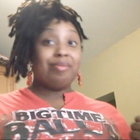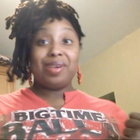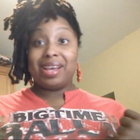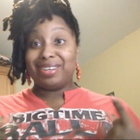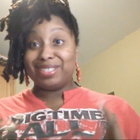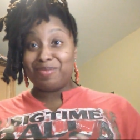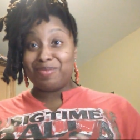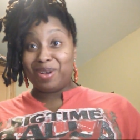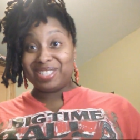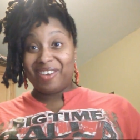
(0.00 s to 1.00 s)
We got to go to the
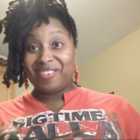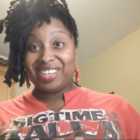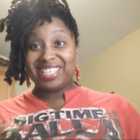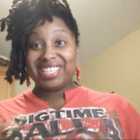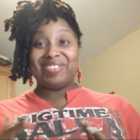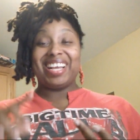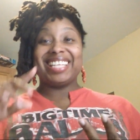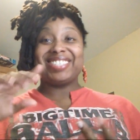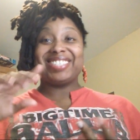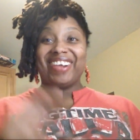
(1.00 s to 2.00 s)
post office. We
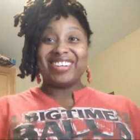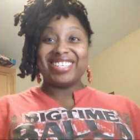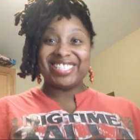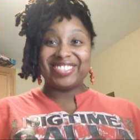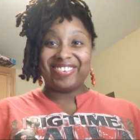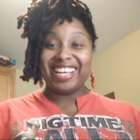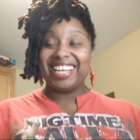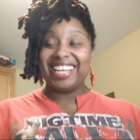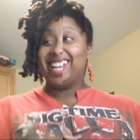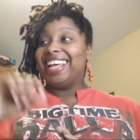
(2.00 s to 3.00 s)
got some errands to run.
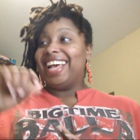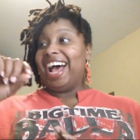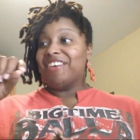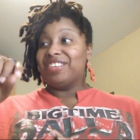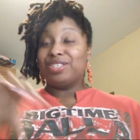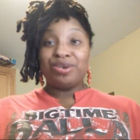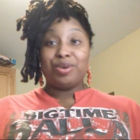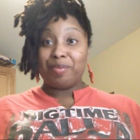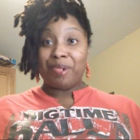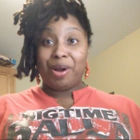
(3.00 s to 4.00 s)
I have a
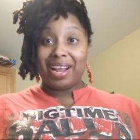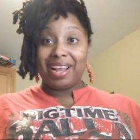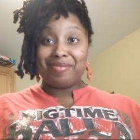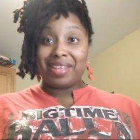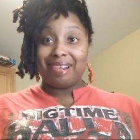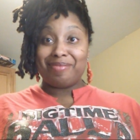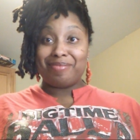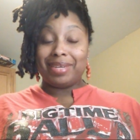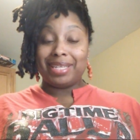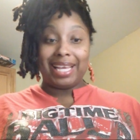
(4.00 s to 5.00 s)
tutoring program that
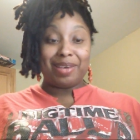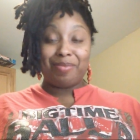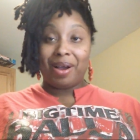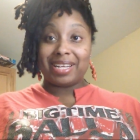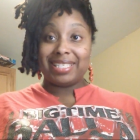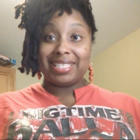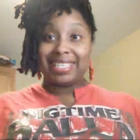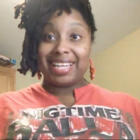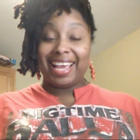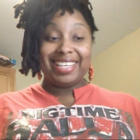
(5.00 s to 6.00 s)
I'm taking part in
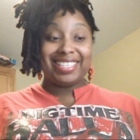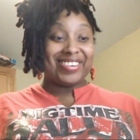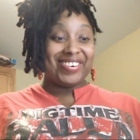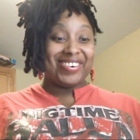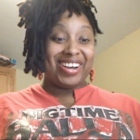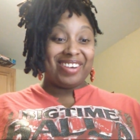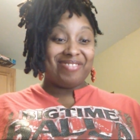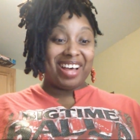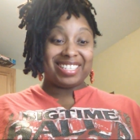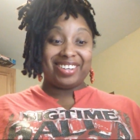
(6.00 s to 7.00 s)
today, so I'm
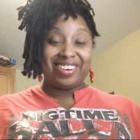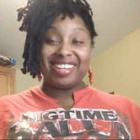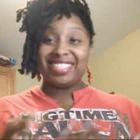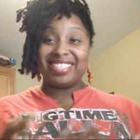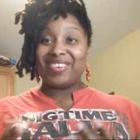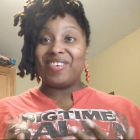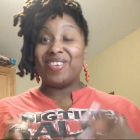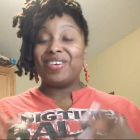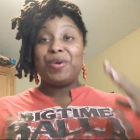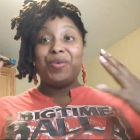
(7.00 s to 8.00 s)
volunteering. So
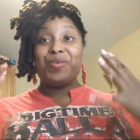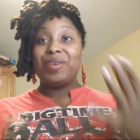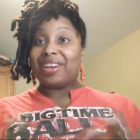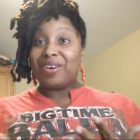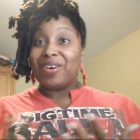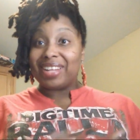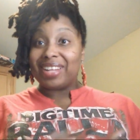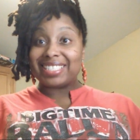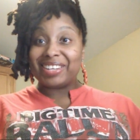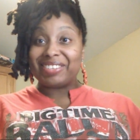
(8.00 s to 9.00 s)
we got a whole
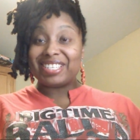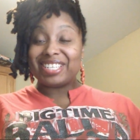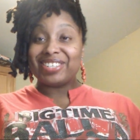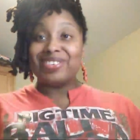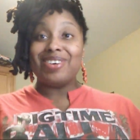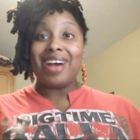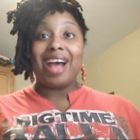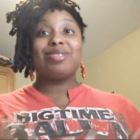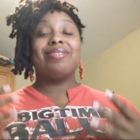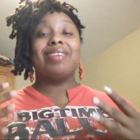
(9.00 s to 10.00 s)
lot of stuff to do. I
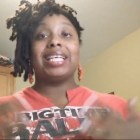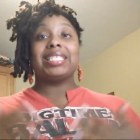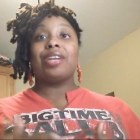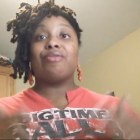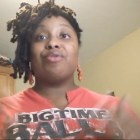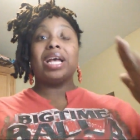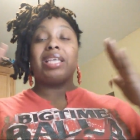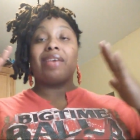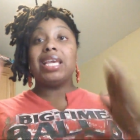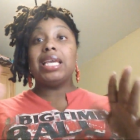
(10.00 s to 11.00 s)
will see you guys later. If you guys
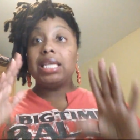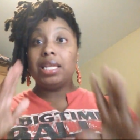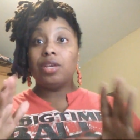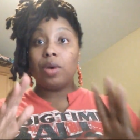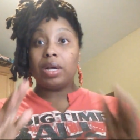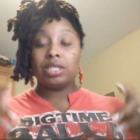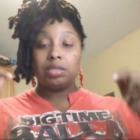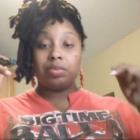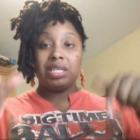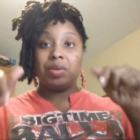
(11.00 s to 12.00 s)
have any questions,
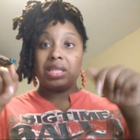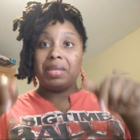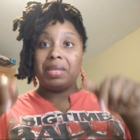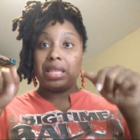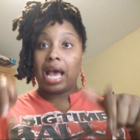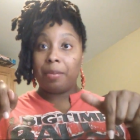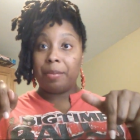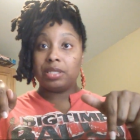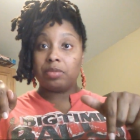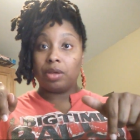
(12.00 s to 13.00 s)
please put them in the
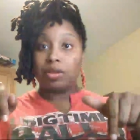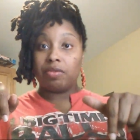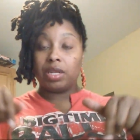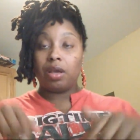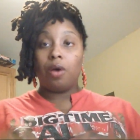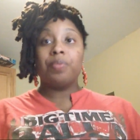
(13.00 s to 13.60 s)
comments below the video.